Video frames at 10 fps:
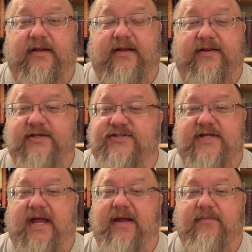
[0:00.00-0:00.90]
The
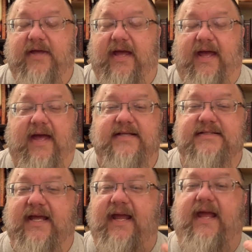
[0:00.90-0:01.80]
same as
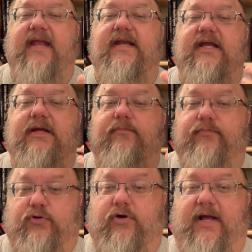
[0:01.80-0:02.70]
any
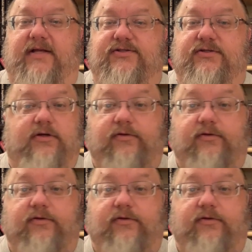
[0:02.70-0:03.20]
press.